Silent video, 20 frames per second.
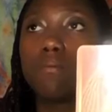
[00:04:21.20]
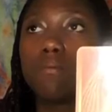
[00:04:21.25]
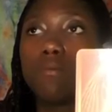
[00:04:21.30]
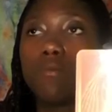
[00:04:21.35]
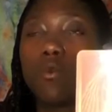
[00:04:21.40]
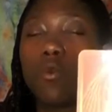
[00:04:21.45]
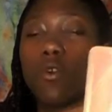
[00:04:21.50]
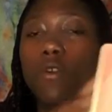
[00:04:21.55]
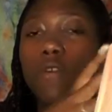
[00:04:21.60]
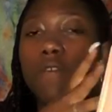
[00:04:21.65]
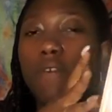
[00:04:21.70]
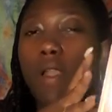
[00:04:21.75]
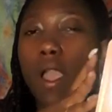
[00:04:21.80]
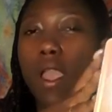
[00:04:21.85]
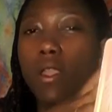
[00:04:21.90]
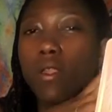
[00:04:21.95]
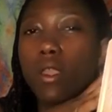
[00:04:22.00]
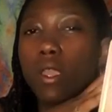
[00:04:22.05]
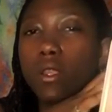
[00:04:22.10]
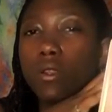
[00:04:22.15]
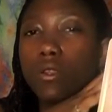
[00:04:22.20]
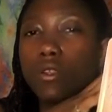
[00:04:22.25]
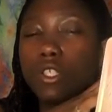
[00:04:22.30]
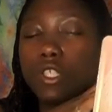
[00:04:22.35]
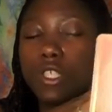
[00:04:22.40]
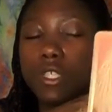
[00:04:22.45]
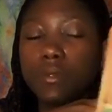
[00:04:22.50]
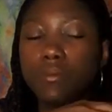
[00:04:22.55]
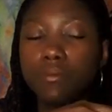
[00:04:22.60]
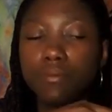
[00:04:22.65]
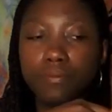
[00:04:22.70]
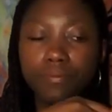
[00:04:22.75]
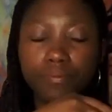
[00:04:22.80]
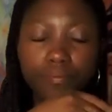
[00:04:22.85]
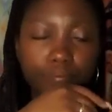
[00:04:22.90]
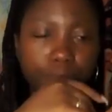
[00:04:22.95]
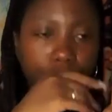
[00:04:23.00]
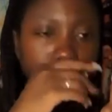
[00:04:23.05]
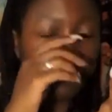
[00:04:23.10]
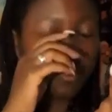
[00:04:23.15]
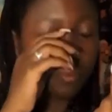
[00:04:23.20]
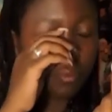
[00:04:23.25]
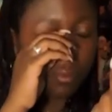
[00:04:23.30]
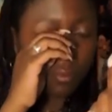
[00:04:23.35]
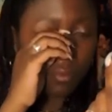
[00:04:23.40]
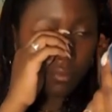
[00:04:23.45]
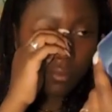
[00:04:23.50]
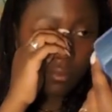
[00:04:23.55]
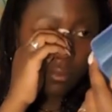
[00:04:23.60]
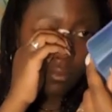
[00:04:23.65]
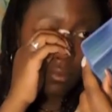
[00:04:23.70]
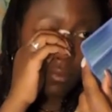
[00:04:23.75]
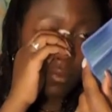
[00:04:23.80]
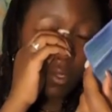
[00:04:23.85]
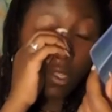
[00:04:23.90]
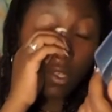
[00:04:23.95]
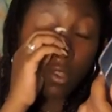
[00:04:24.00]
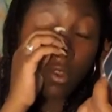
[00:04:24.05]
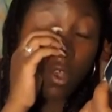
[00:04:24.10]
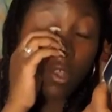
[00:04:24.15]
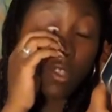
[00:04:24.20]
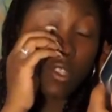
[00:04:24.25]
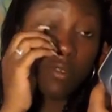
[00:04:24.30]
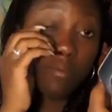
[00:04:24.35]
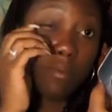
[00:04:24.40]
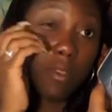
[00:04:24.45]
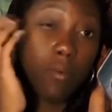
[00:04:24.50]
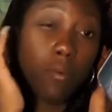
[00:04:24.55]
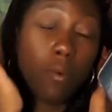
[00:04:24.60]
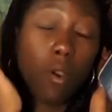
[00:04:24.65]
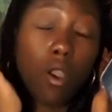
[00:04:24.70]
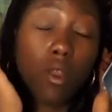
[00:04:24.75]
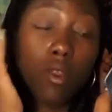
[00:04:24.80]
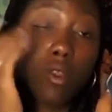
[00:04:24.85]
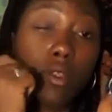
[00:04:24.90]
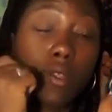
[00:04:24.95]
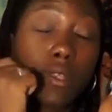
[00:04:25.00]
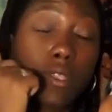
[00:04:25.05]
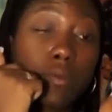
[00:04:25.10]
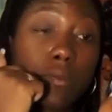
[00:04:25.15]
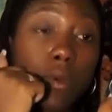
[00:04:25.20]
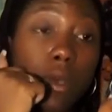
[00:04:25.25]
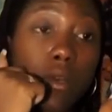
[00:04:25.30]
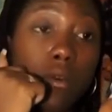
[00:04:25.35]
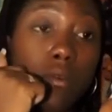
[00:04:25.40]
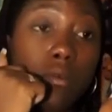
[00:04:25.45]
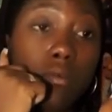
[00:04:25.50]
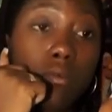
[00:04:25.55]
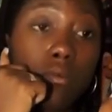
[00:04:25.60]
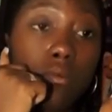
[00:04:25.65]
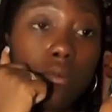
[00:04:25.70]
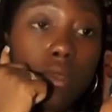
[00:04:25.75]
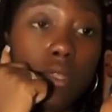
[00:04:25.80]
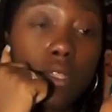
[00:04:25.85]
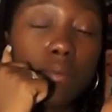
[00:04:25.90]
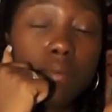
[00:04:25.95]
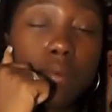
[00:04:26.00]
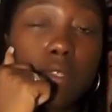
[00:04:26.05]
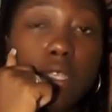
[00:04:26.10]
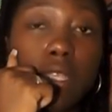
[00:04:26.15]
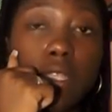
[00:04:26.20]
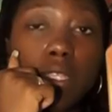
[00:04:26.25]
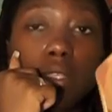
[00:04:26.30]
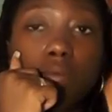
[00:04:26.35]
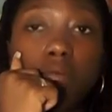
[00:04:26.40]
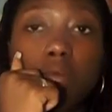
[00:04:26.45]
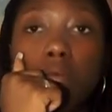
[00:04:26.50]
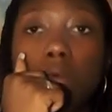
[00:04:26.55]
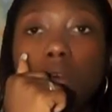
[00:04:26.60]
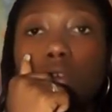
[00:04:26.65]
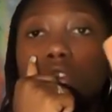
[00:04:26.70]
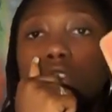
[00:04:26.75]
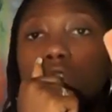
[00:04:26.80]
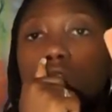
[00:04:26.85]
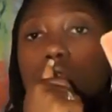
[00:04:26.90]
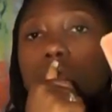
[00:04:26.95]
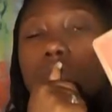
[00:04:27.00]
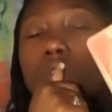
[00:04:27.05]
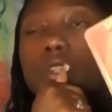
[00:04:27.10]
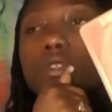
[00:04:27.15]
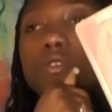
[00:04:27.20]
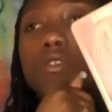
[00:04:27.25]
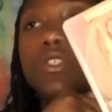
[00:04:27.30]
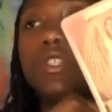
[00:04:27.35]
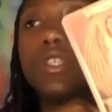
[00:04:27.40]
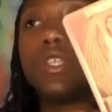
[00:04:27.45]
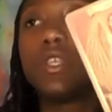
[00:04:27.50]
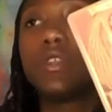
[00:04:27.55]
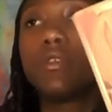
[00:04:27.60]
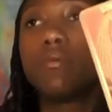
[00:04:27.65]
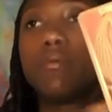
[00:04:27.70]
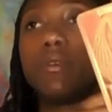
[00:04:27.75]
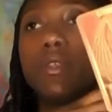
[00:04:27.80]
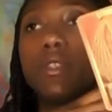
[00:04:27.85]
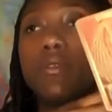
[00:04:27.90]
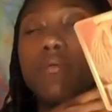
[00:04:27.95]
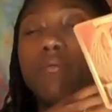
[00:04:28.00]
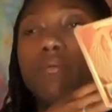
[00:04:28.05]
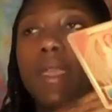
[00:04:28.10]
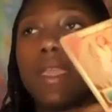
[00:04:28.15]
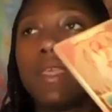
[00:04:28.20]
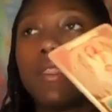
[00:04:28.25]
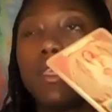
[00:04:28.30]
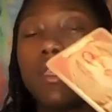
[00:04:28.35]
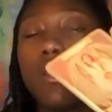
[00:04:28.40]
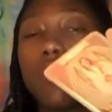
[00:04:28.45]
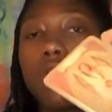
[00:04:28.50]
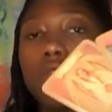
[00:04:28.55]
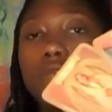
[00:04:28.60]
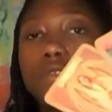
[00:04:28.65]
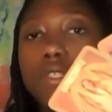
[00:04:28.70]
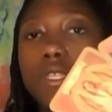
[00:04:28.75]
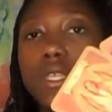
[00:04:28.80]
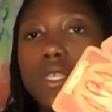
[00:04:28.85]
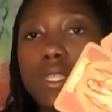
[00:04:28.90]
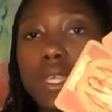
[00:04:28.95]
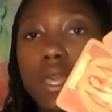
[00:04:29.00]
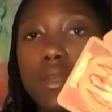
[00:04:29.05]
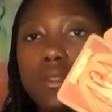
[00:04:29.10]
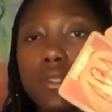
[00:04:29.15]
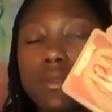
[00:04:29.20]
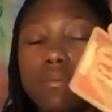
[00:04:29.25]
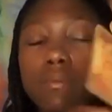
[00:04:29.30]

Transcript: or fire energy. Could also be water as well, because I'm seeing some emotional energy here, but mainly earth sticks out to